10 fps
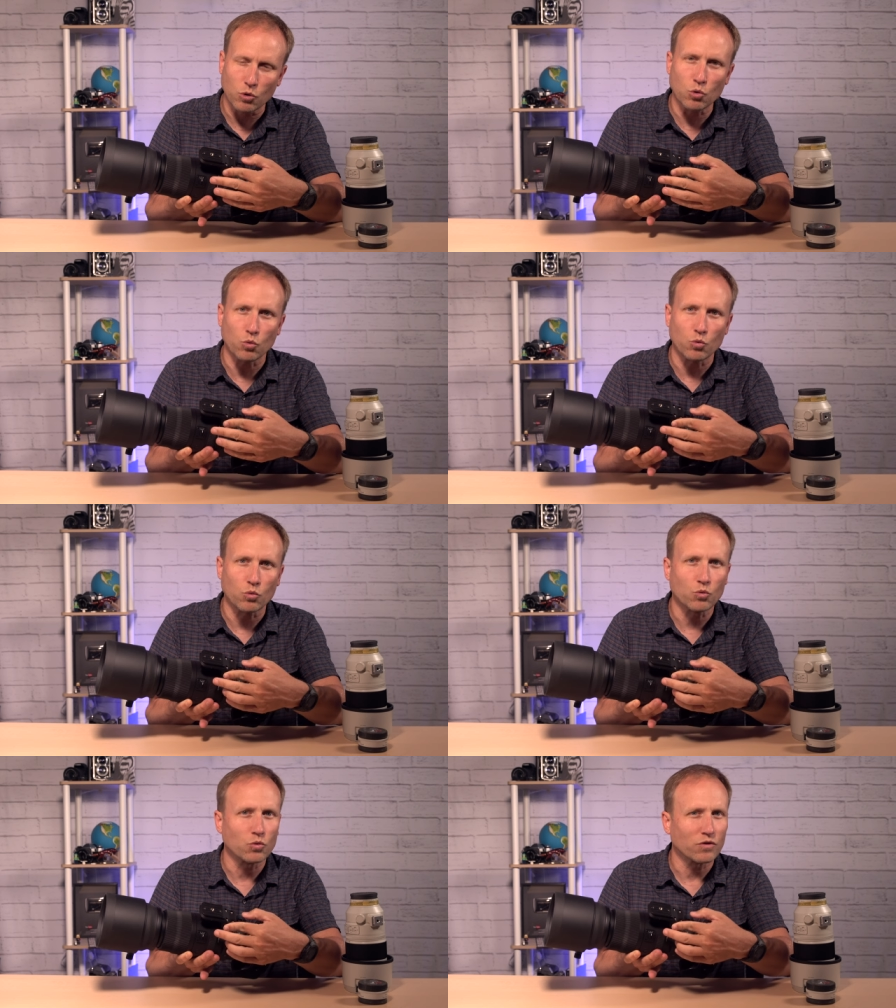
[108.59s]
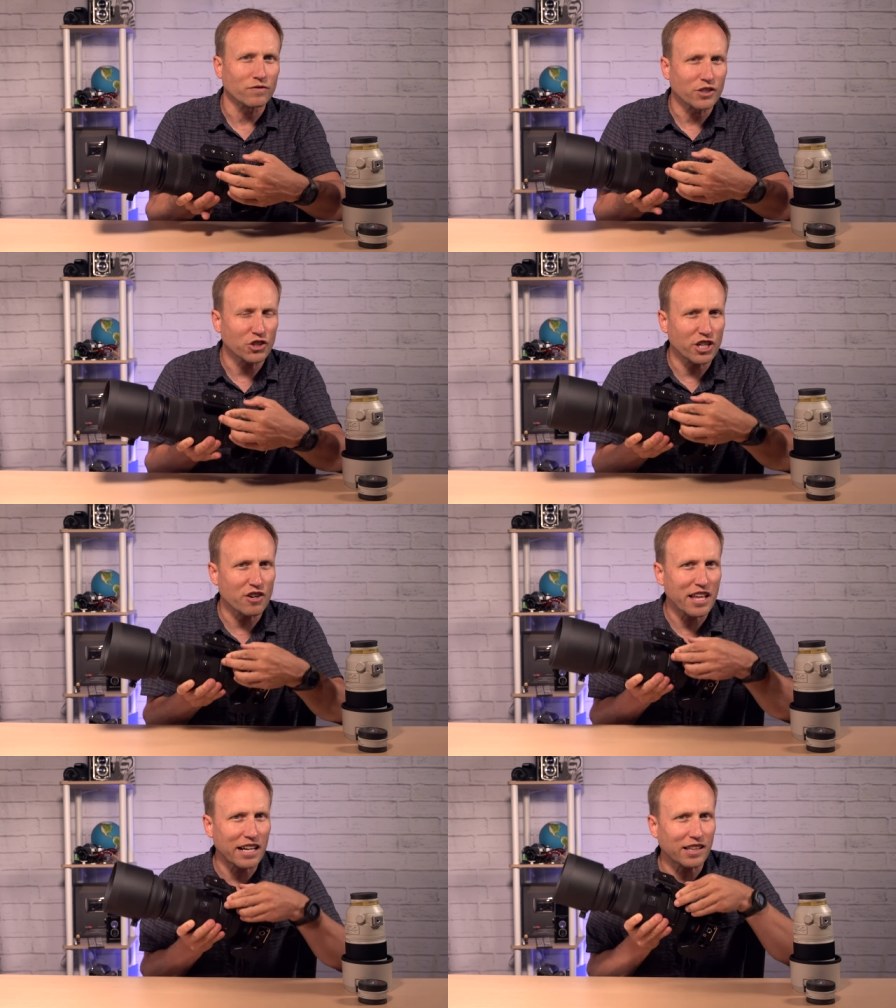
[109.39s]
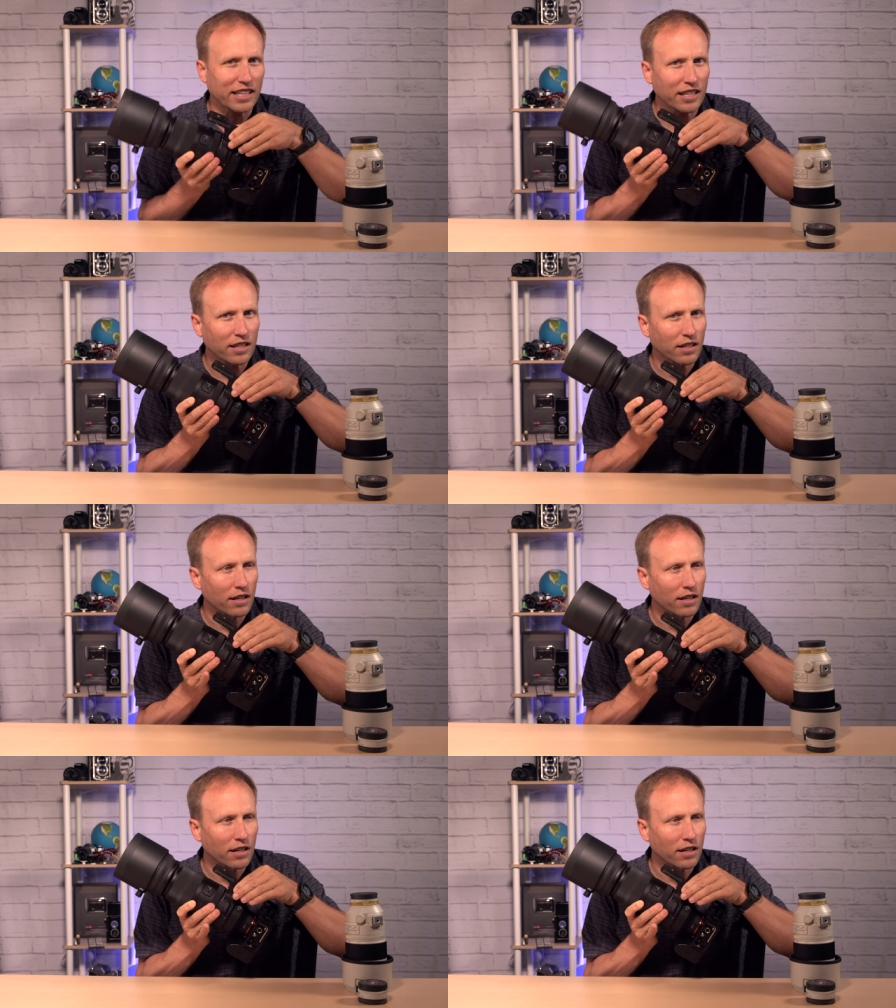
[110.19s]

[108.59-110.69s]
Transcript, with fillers: Ooh, could you hear that click?